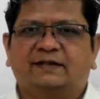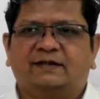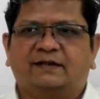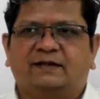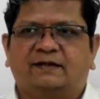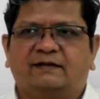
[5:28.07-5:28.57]

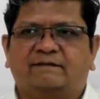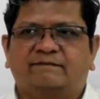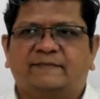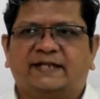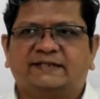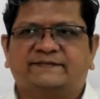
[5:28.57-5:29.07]

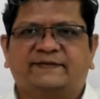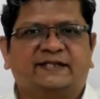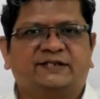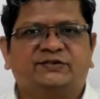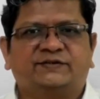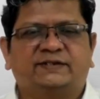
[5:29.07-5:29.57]
as far as
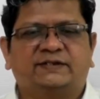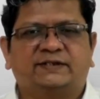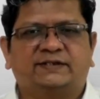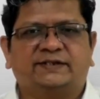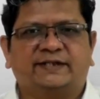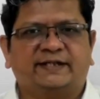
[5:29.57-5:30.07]
the
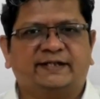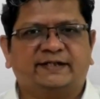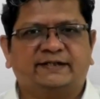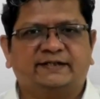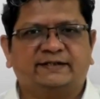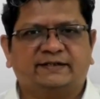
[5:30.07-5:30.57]
training
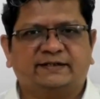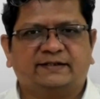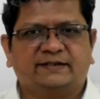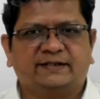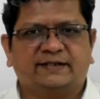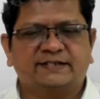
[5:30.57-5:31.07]

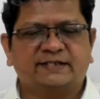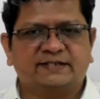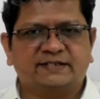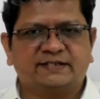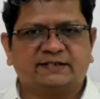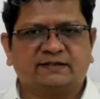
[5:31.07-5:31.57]
is
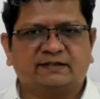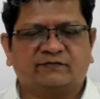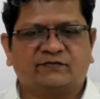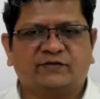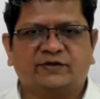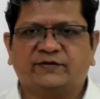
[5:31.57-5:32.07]
concerned
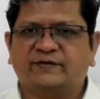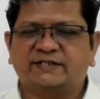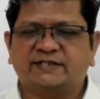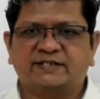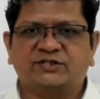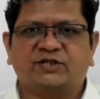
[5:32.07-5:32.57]
for your
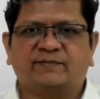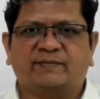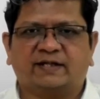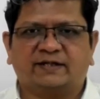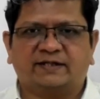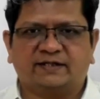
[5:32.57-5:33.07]
sales and
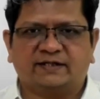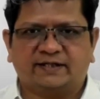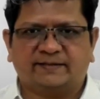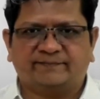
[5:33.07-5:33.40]
marketing team.